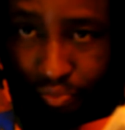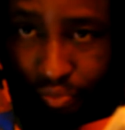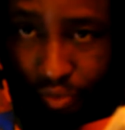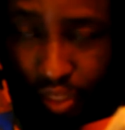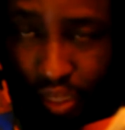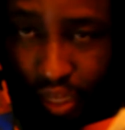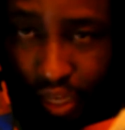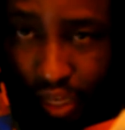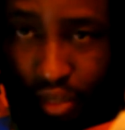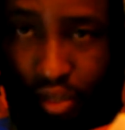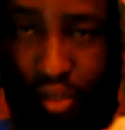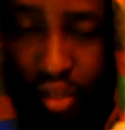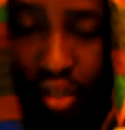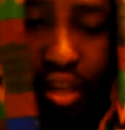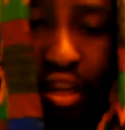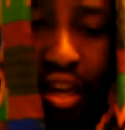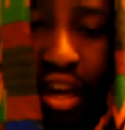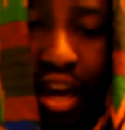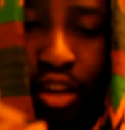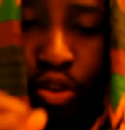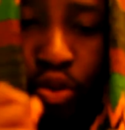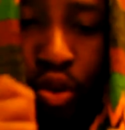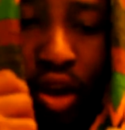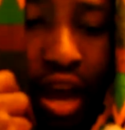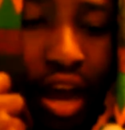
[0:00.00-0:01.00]
Okay,
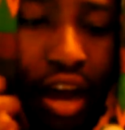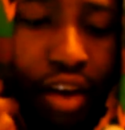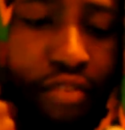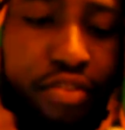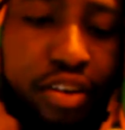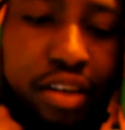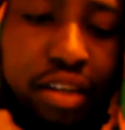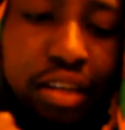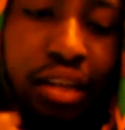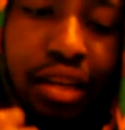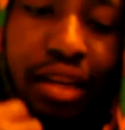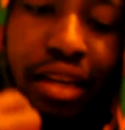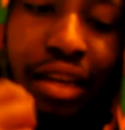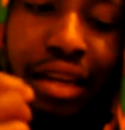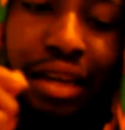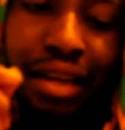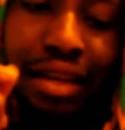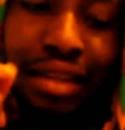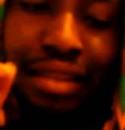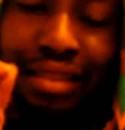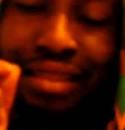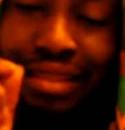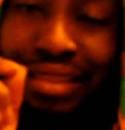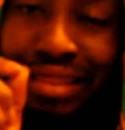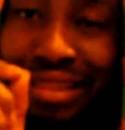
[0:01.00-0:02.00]
and you have a
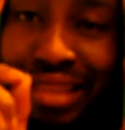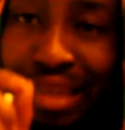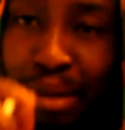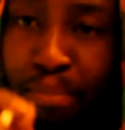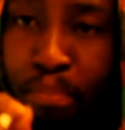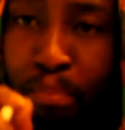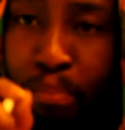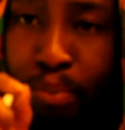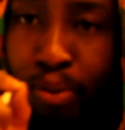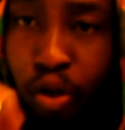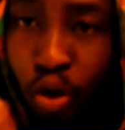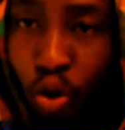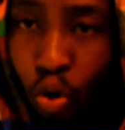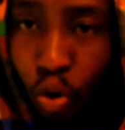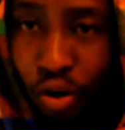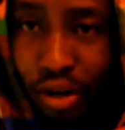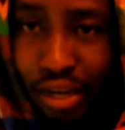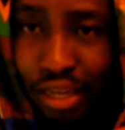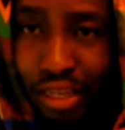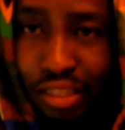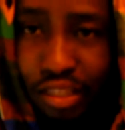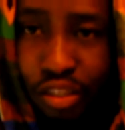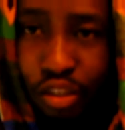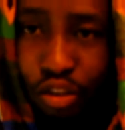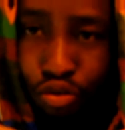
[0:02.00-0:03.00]

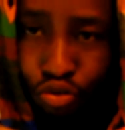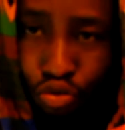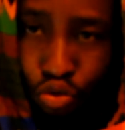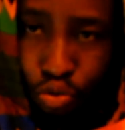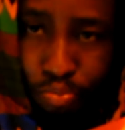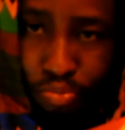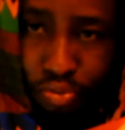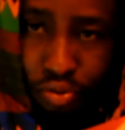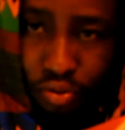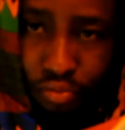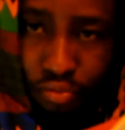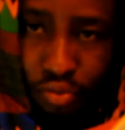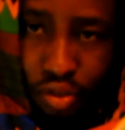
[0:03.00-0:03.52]
diploid group.